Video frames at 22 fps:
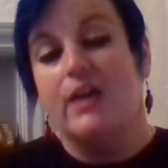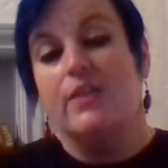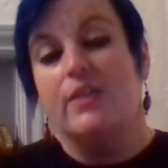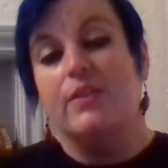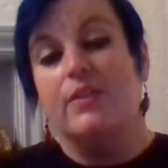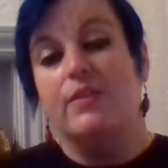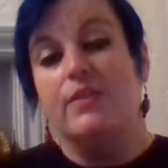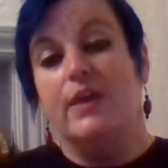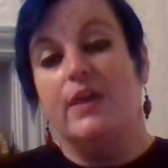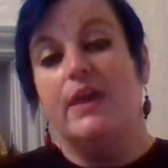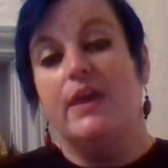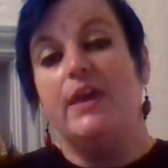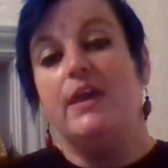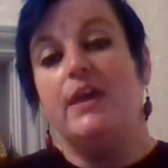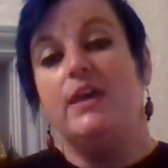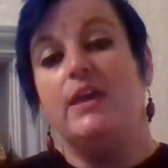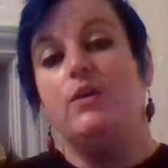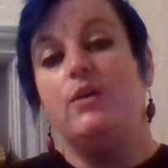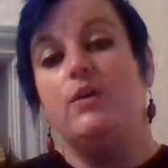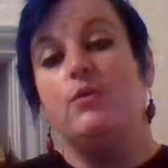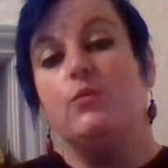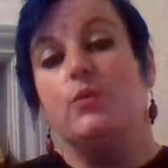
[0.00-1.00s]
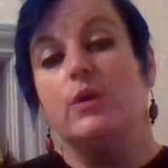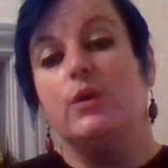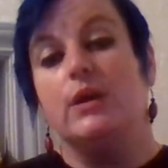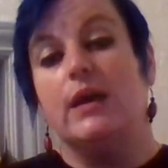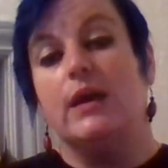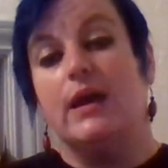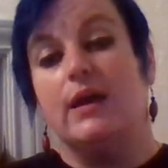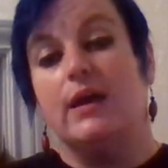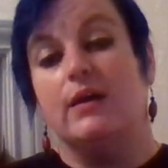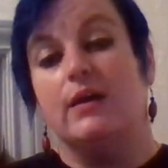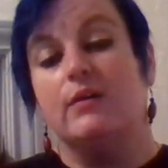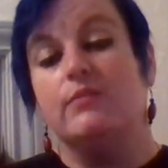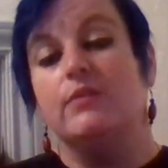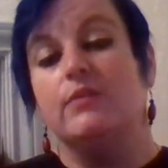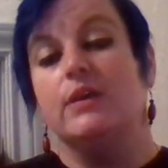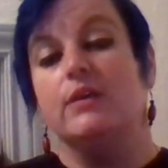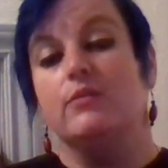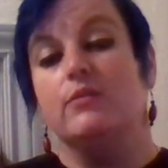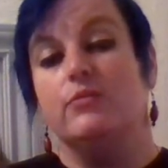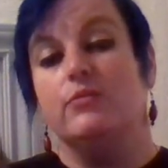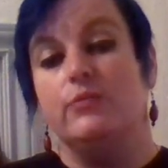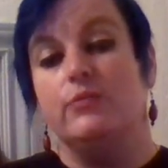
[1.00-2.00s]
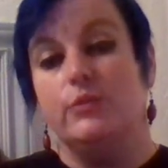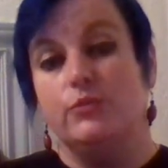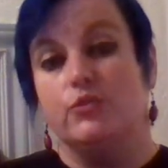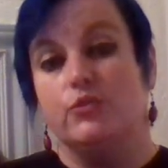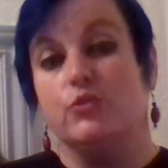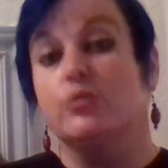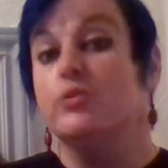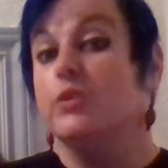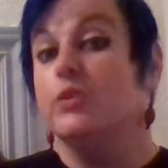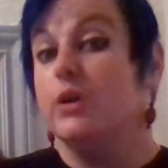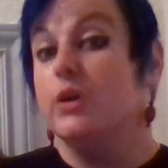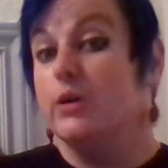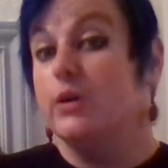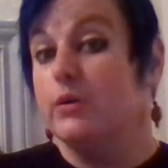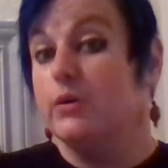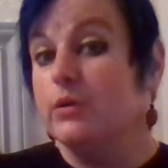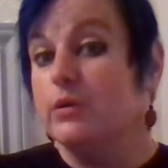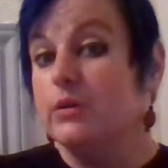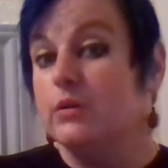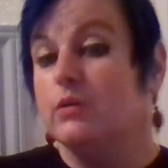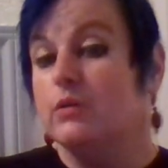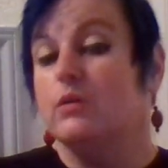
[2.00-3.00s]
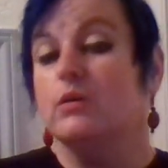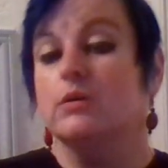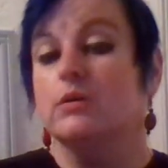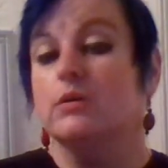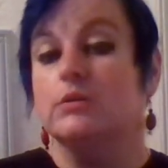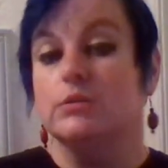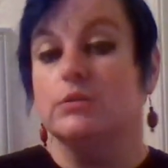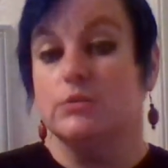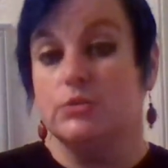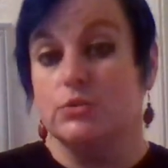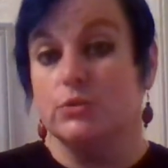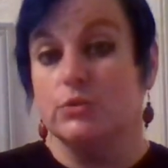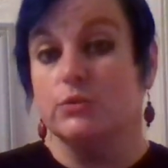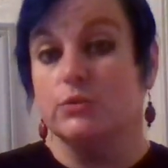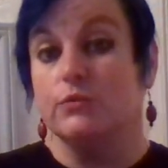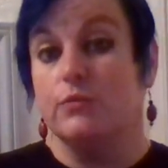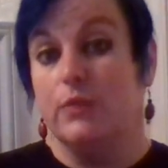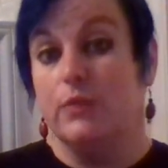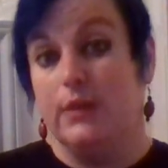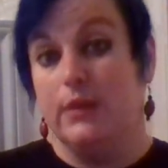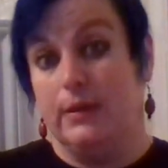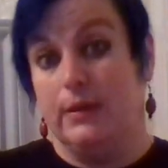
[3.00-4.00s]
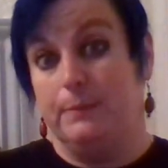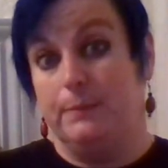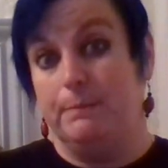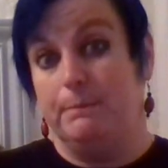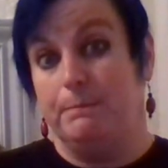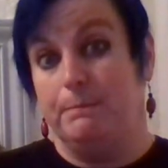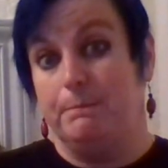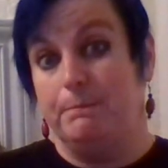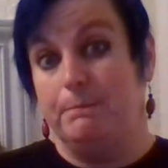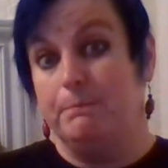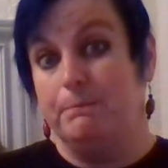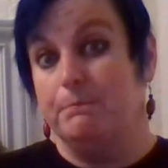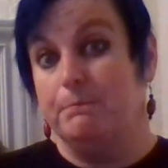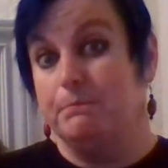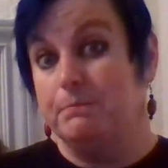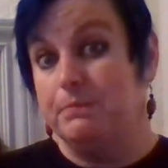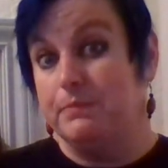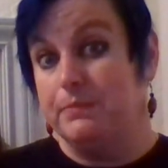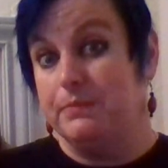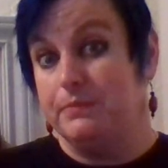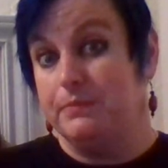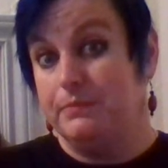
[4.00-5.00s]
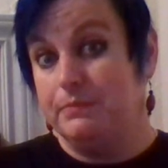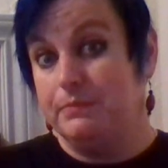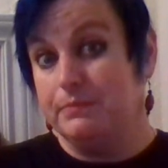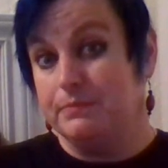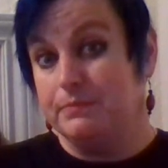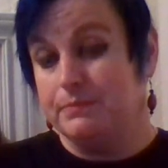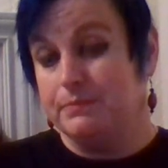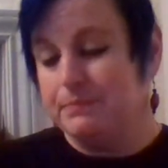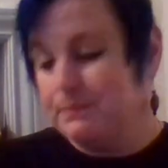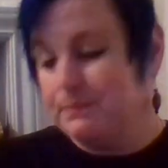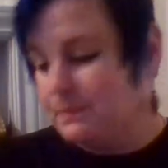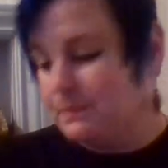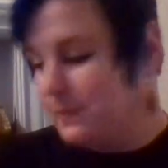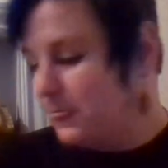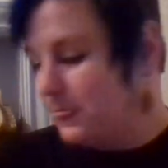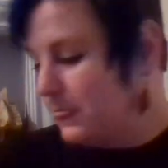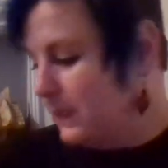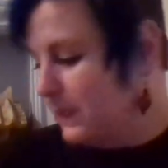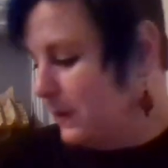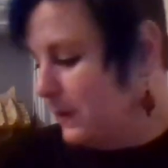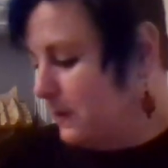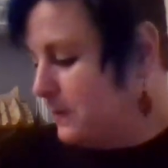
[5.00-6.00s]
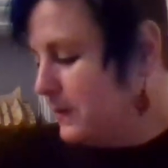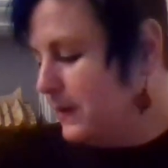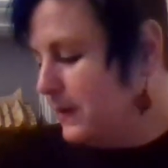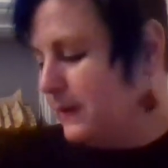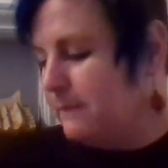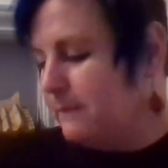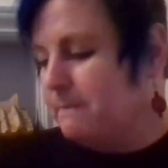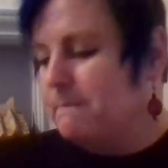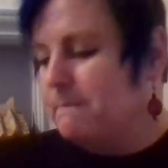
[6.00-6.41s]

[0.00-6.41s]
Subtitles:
they would have a future daughter-in-law to serve them. Okay.